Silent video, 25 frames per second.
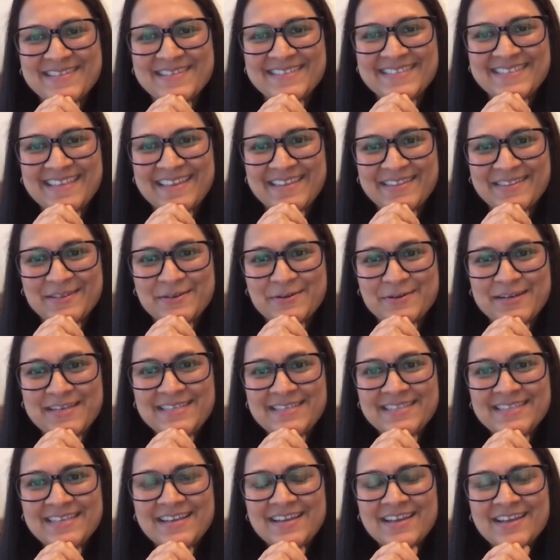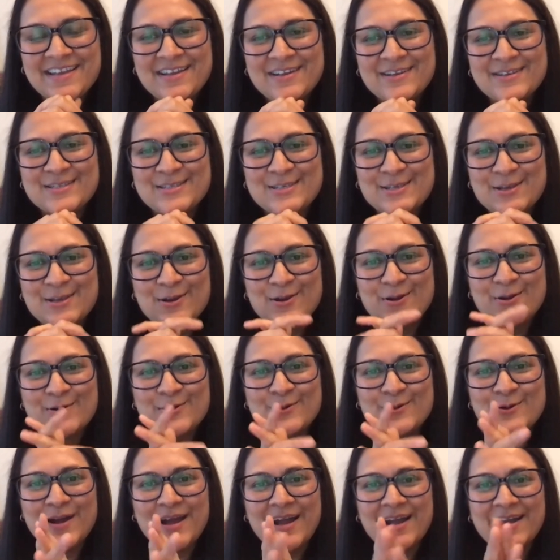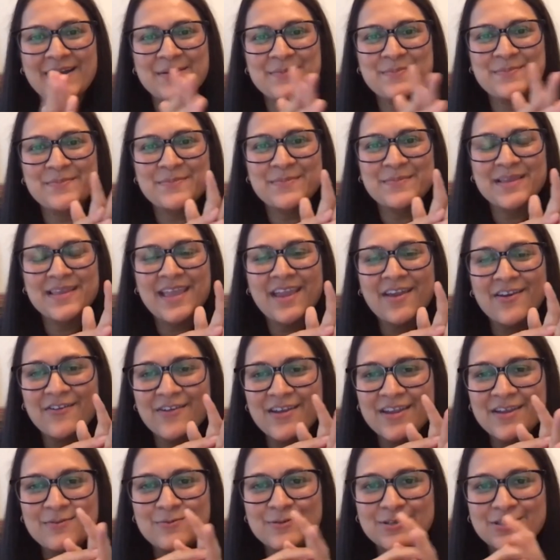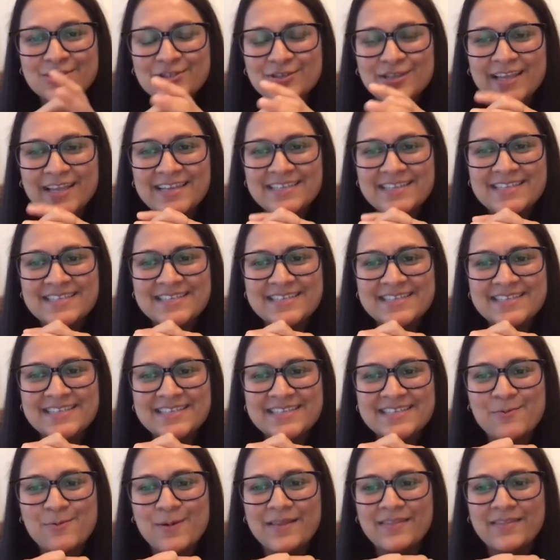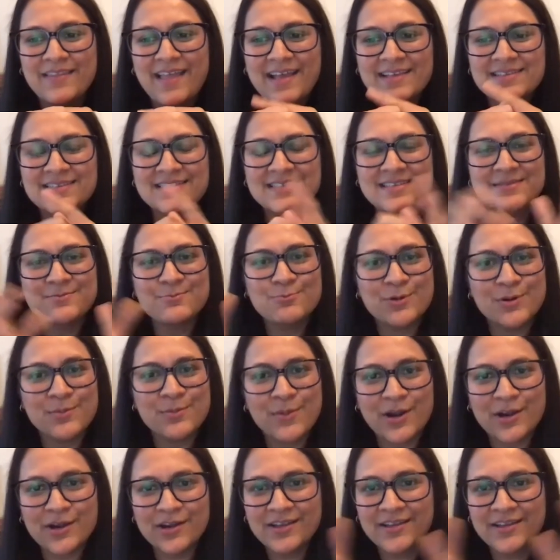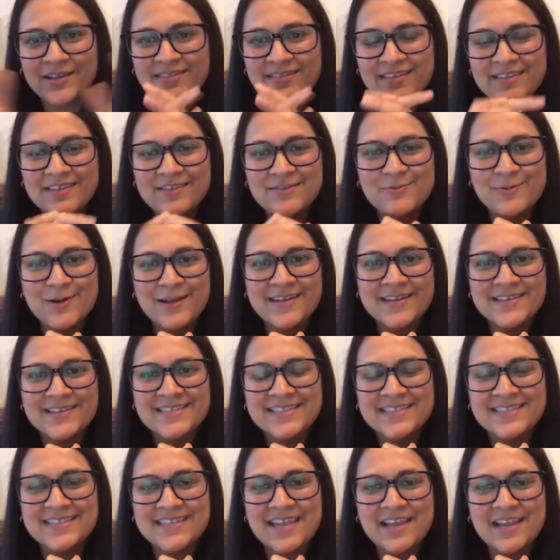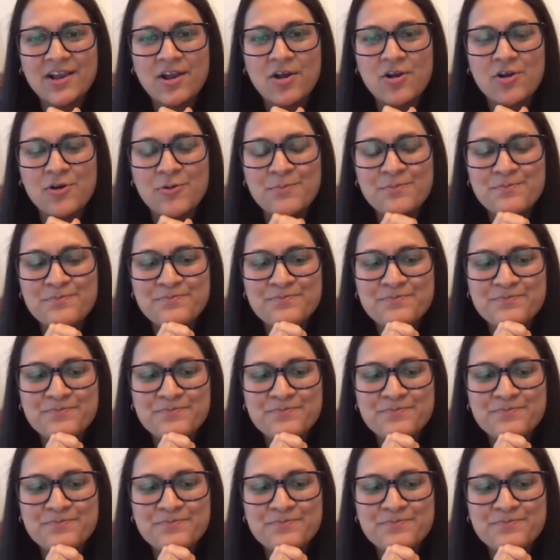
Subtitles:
St. Louis. So Carrie, would you like to say one last remark that you want us to take home?